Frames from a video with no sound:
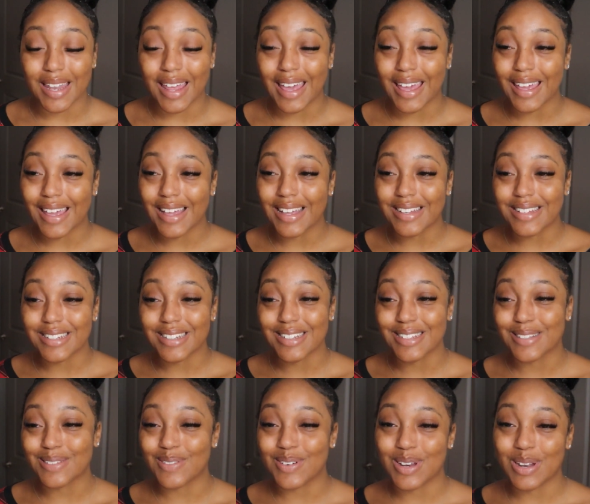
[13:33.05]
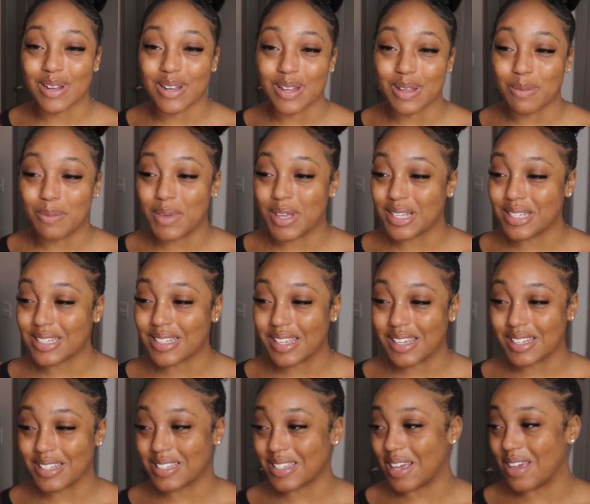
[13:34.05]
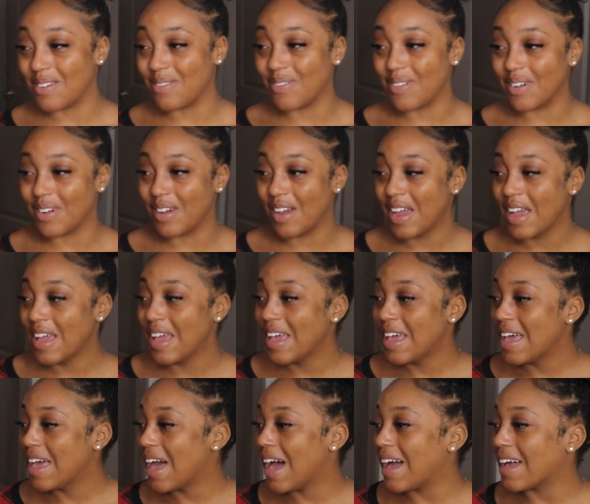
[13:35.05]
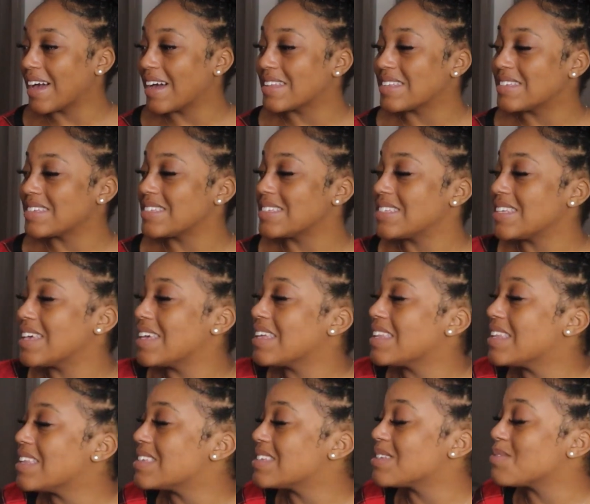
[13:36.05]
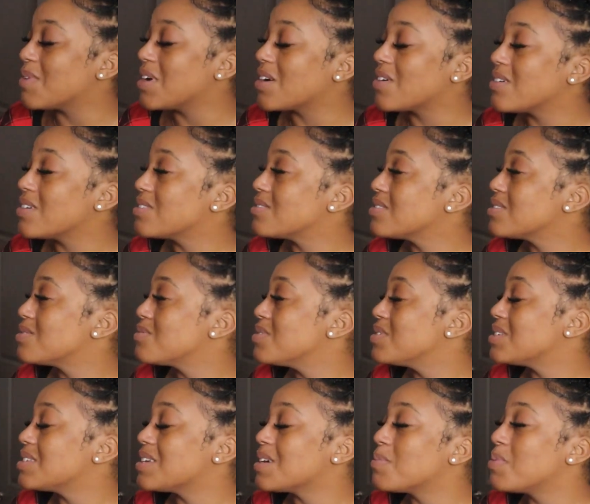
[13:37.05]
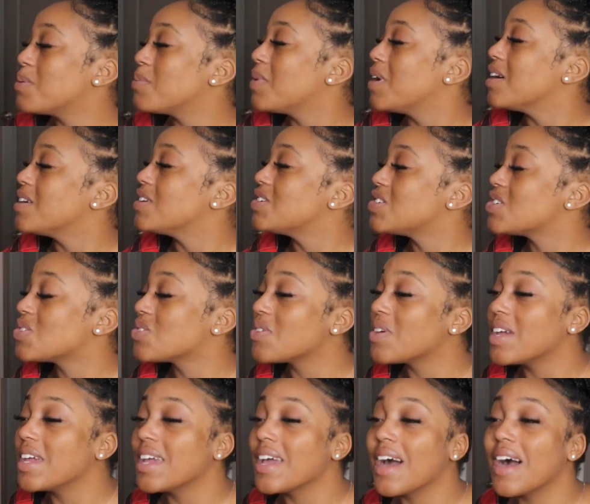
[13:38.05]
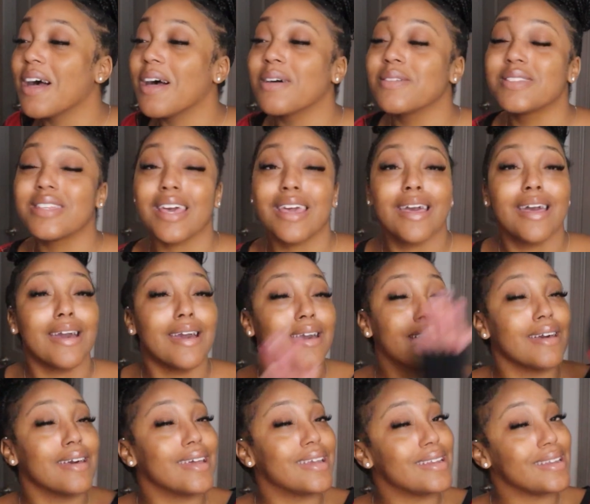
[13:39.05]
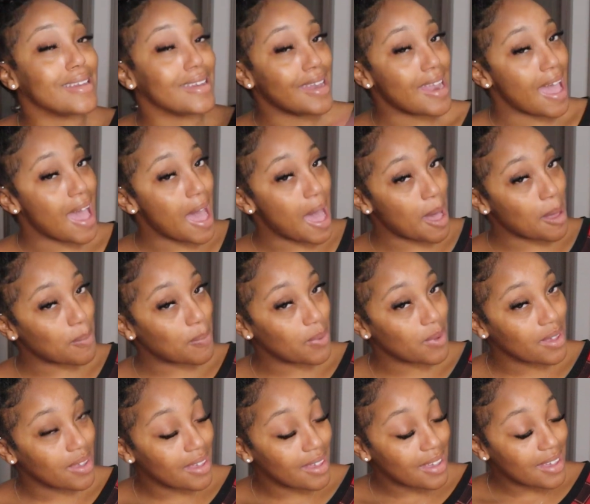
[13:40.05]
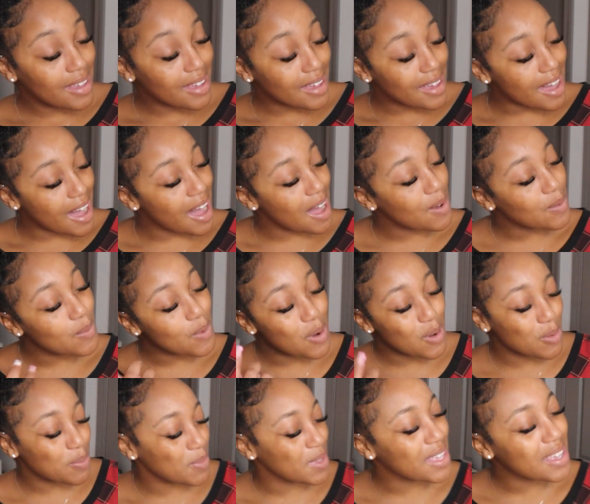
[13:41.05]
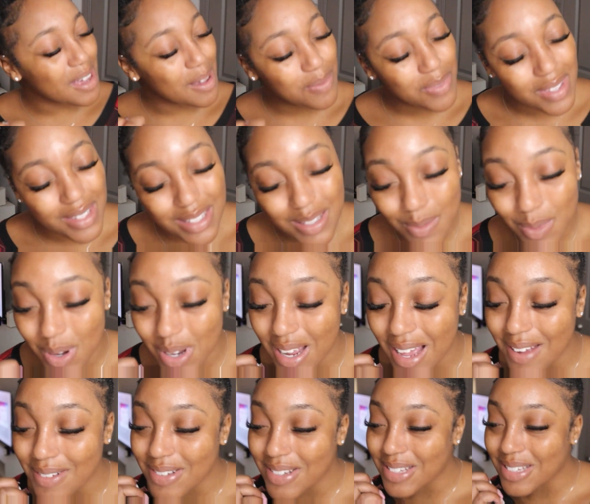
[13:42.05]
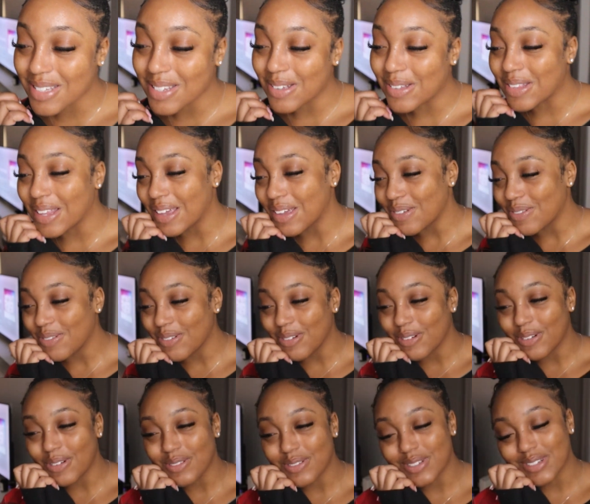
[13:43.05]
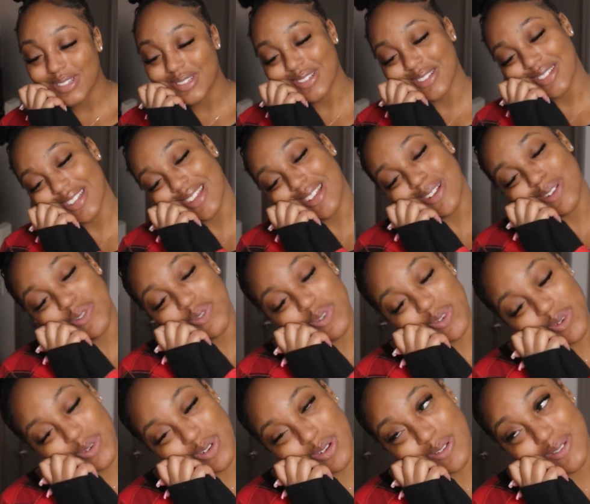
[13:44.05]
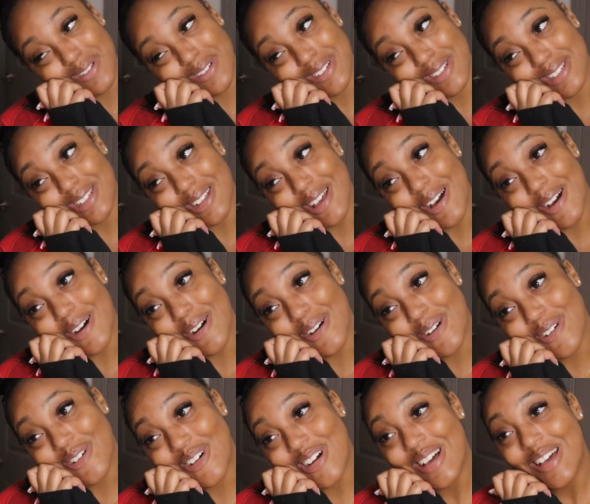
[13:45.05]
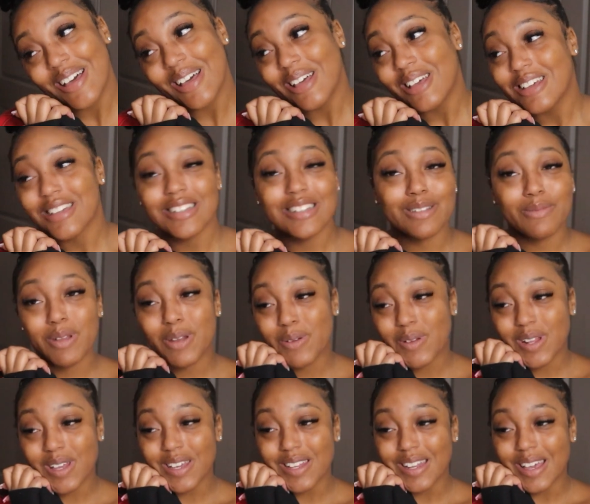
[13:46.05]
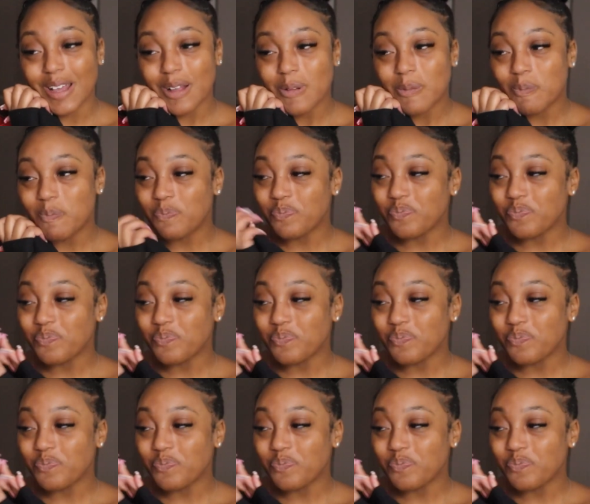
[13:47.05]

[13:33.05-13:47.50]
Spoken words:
Like, it's just one of the best things ever. I got to sit and listen to my Christmas music, put my tree up, take a good nap. God woke me up this morning. I'm just so thankful. I'm just so thankful. So this has been a really good day.